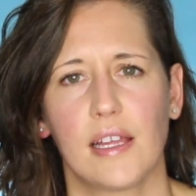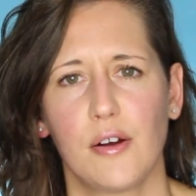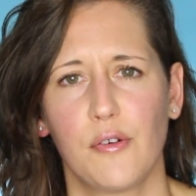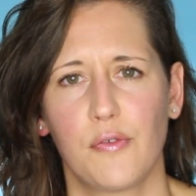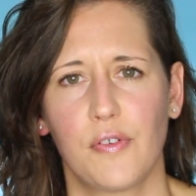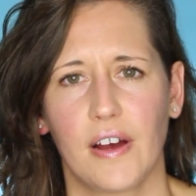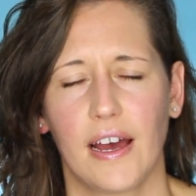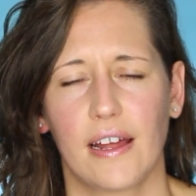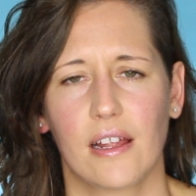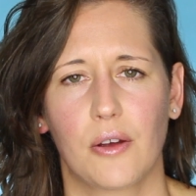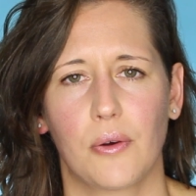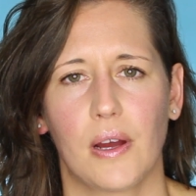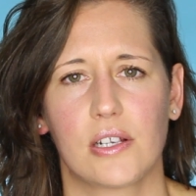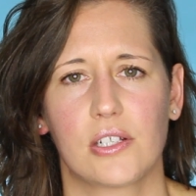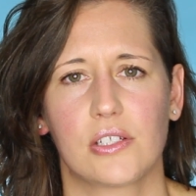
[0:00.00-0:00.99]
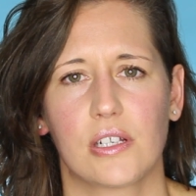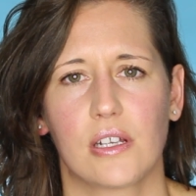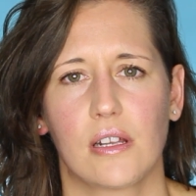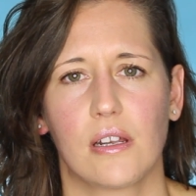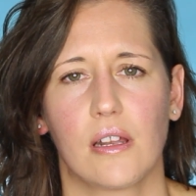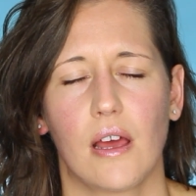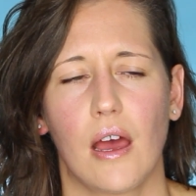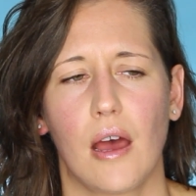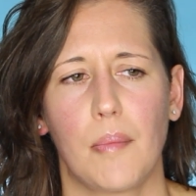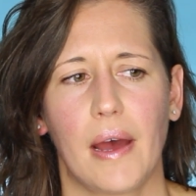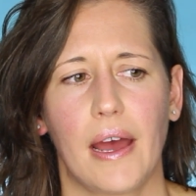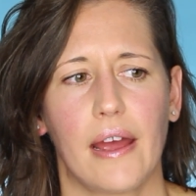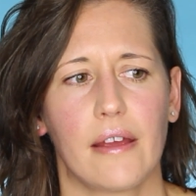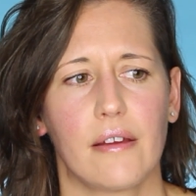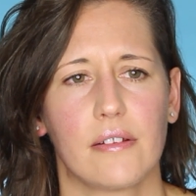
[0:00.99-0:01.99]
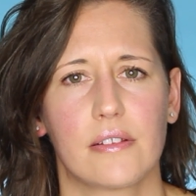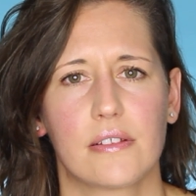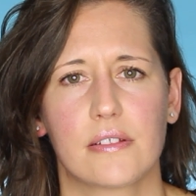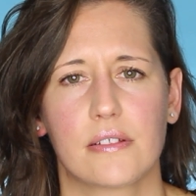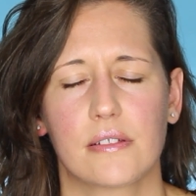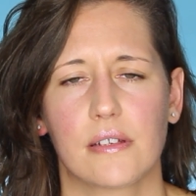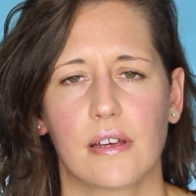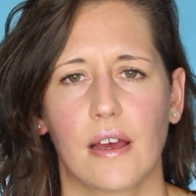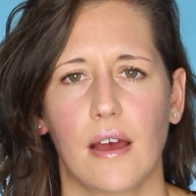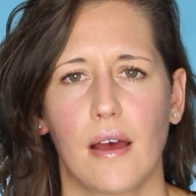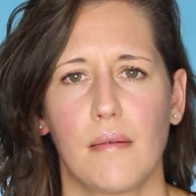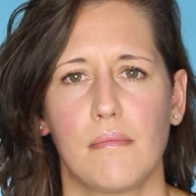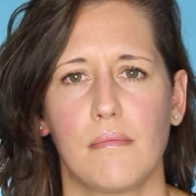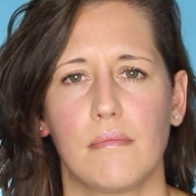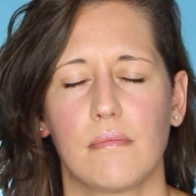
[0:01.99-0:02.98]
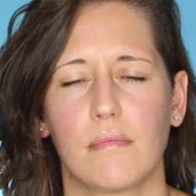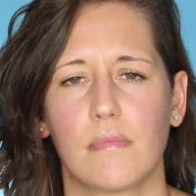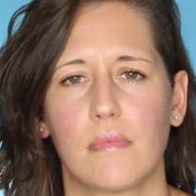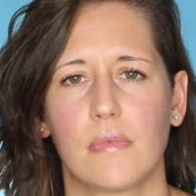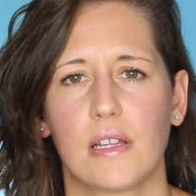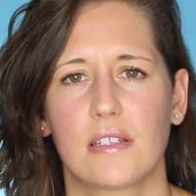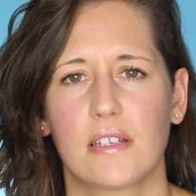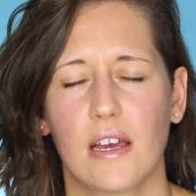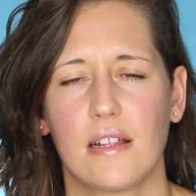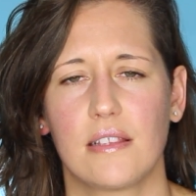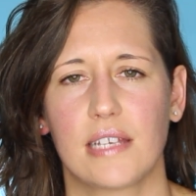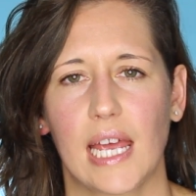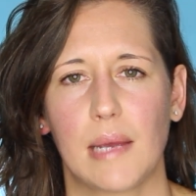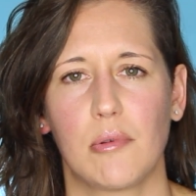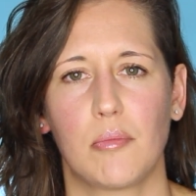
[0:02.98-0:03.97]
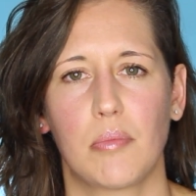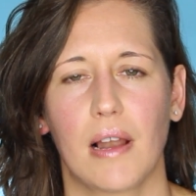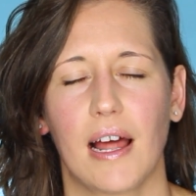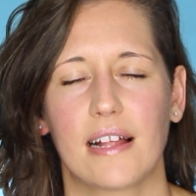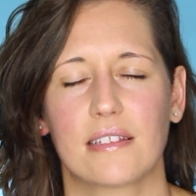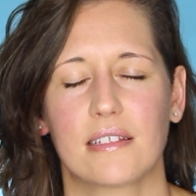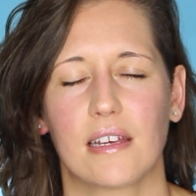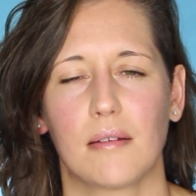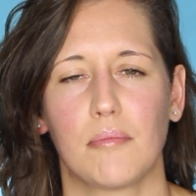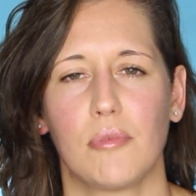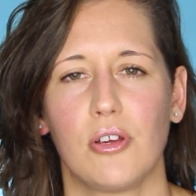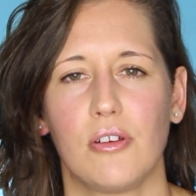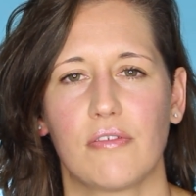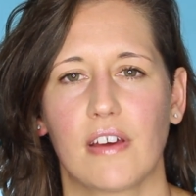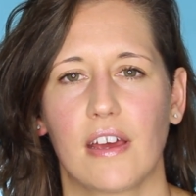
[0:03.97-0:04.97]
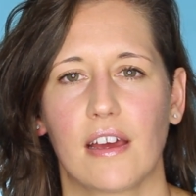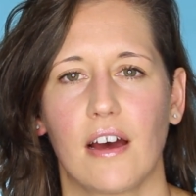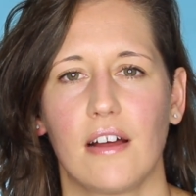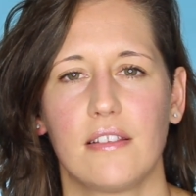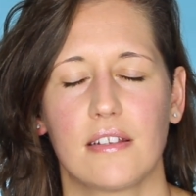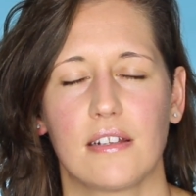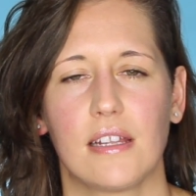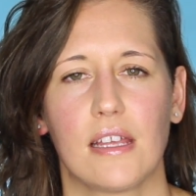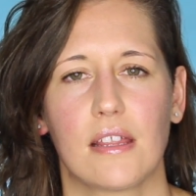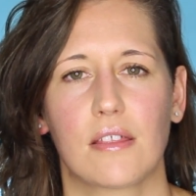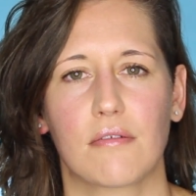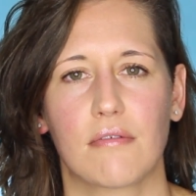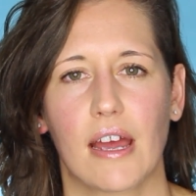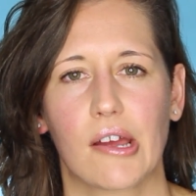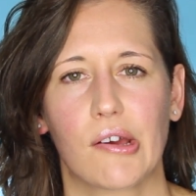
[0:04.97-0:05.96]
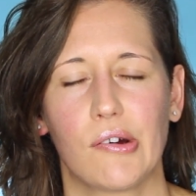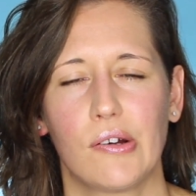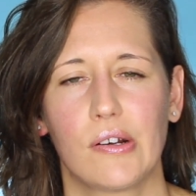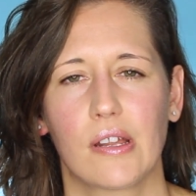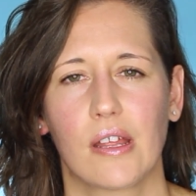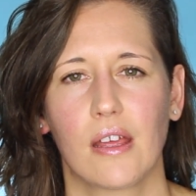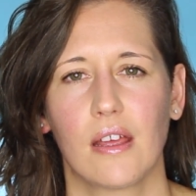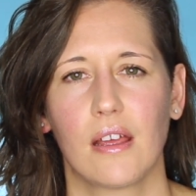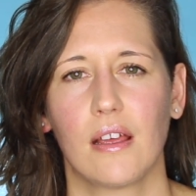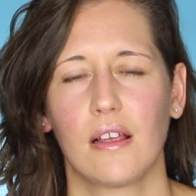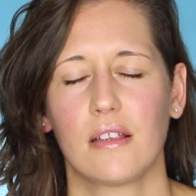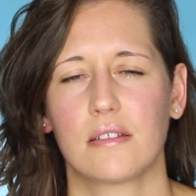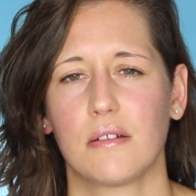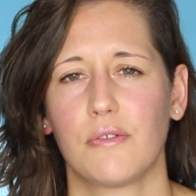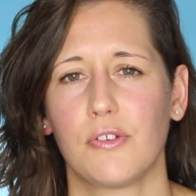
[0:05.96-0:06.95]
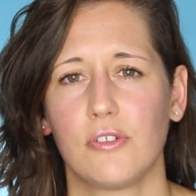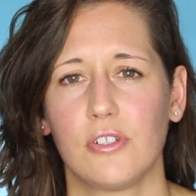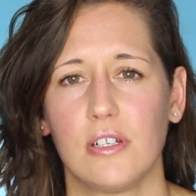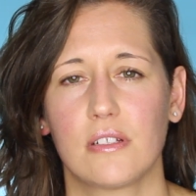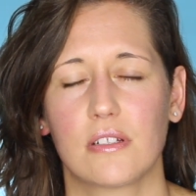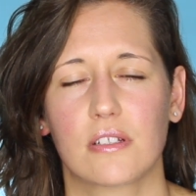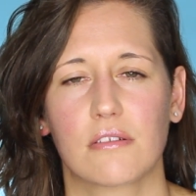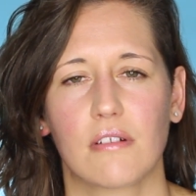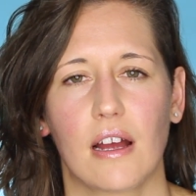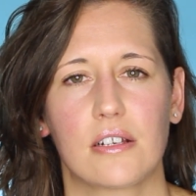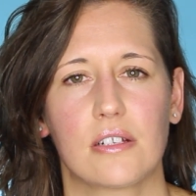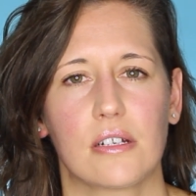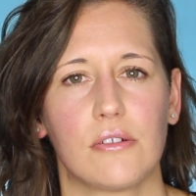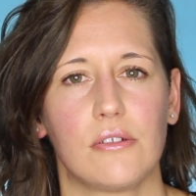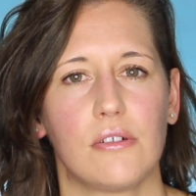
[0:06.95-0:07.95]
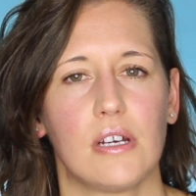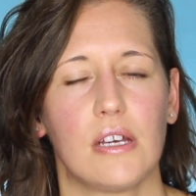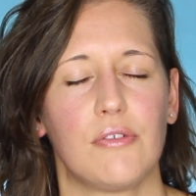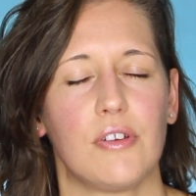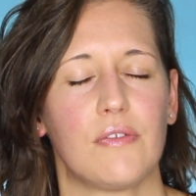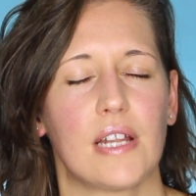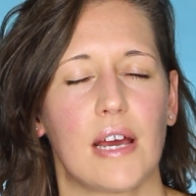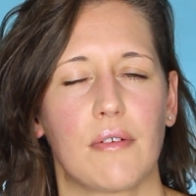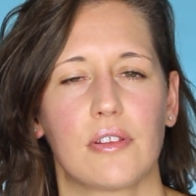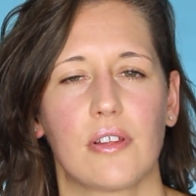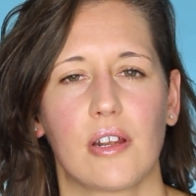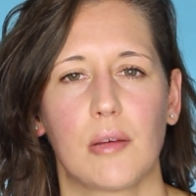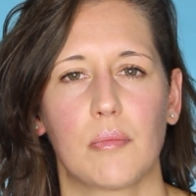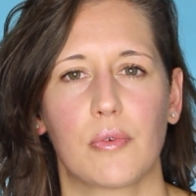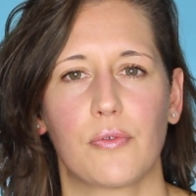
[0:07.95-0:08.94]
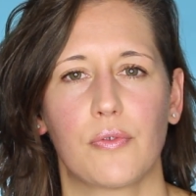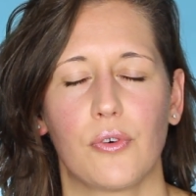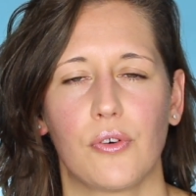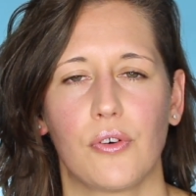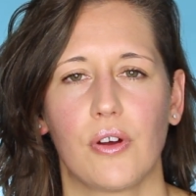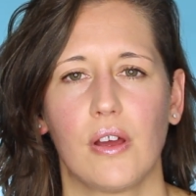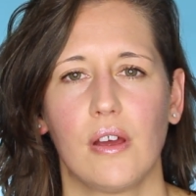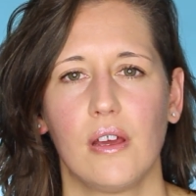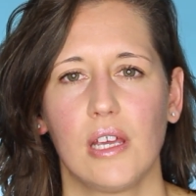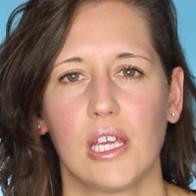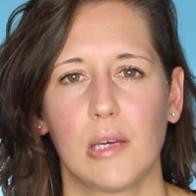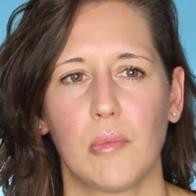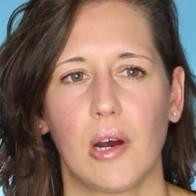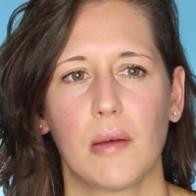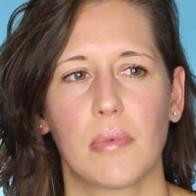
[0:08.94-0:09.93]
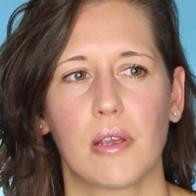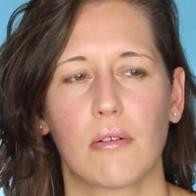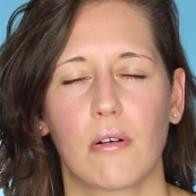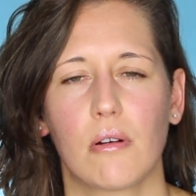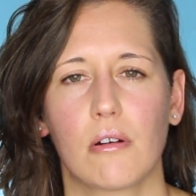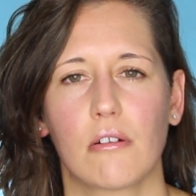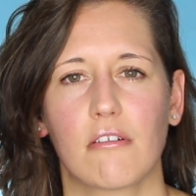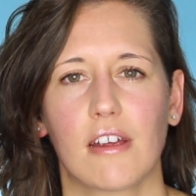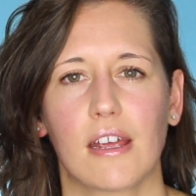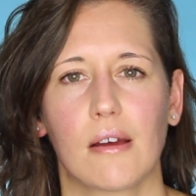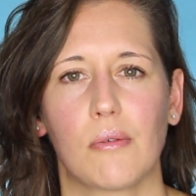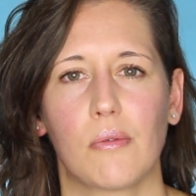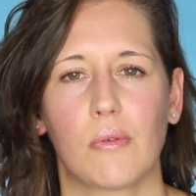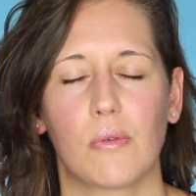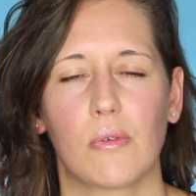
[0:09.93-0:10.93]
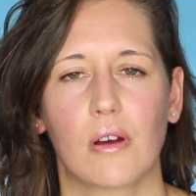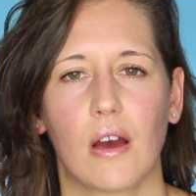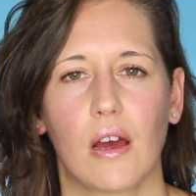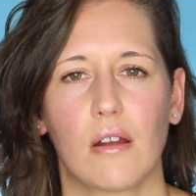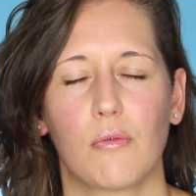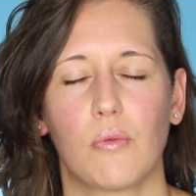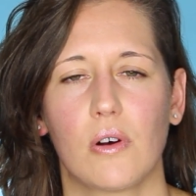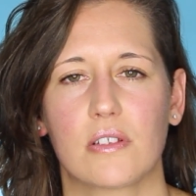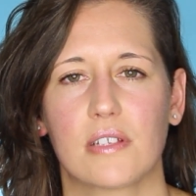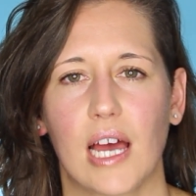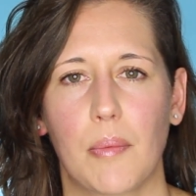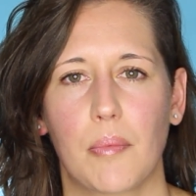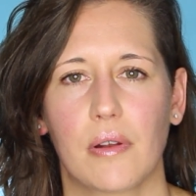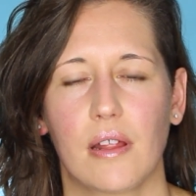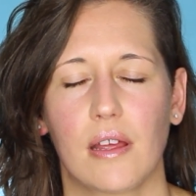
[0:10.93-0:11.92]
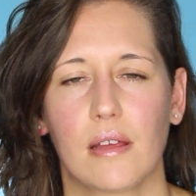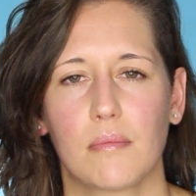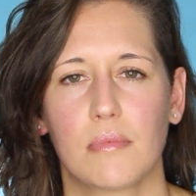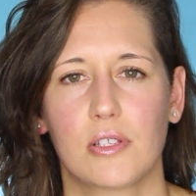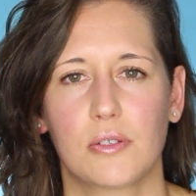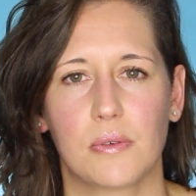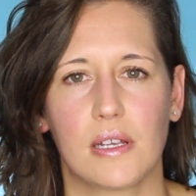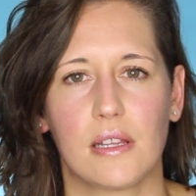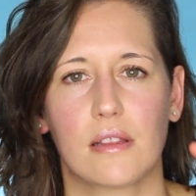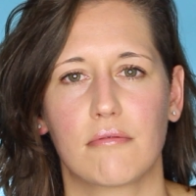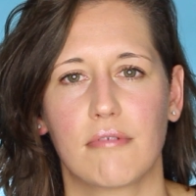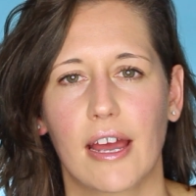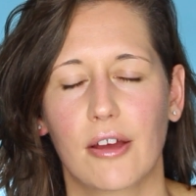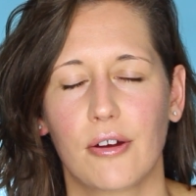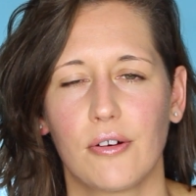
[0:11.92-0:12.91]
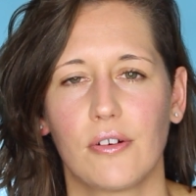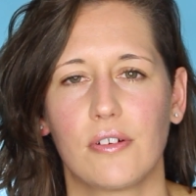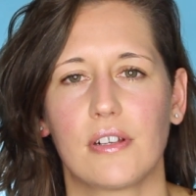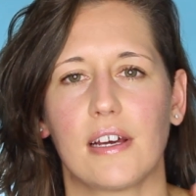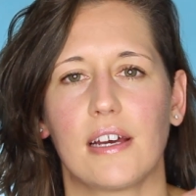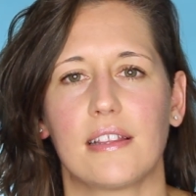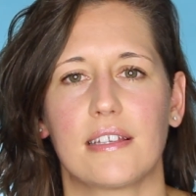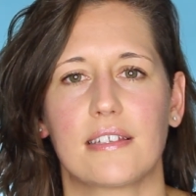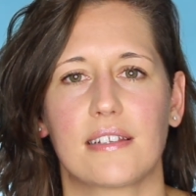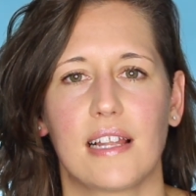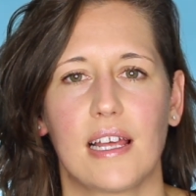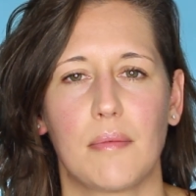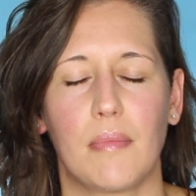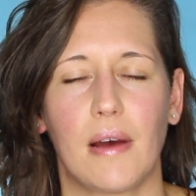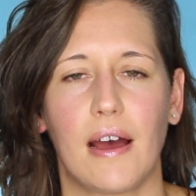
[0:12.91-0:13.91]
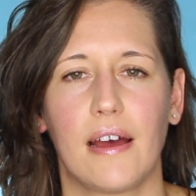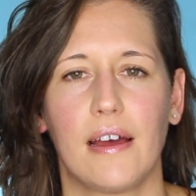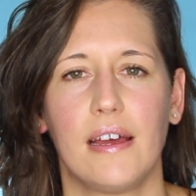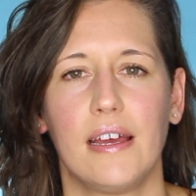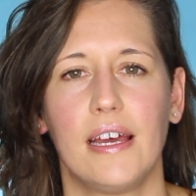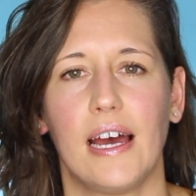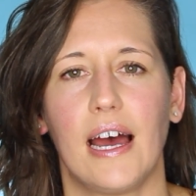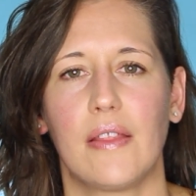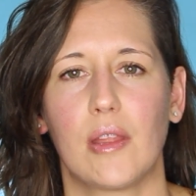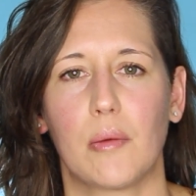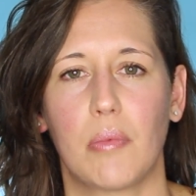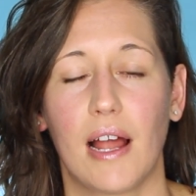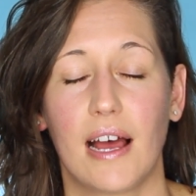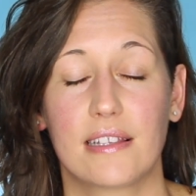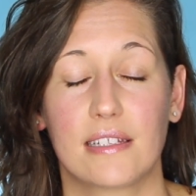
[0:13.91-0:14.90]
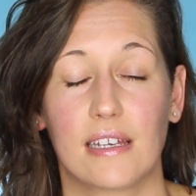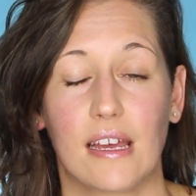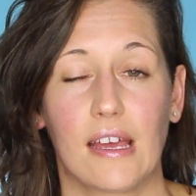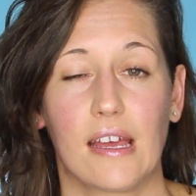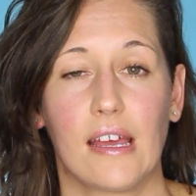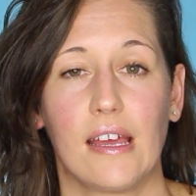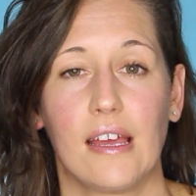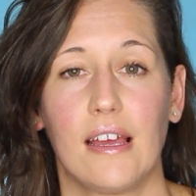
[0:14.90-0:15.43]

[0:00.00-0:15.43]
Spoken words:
Dilfer had a question about the turntable platter moving underneath the record. So if you're new to scratching, or if you've never done it before, you might be wondering kind of what's happening between the record and the slipmat and the platter.